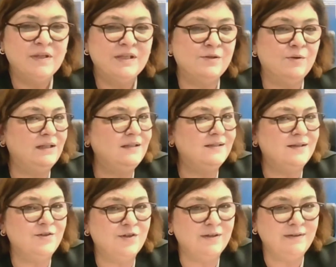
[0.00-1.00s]
So, ladies
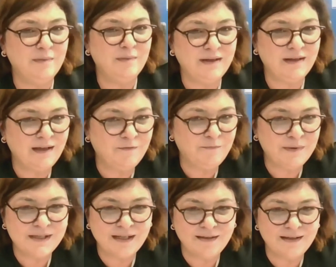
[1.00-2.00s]
and gentlemen, I have
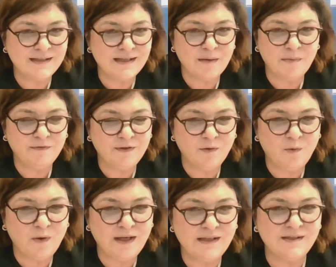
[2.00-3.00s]
presented some of the
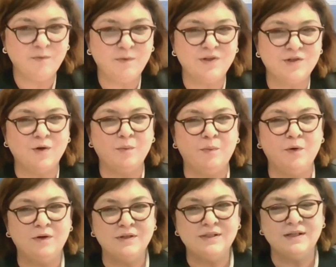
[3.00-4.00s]
ways in which our
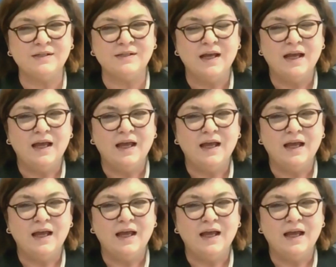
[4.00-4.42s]
policies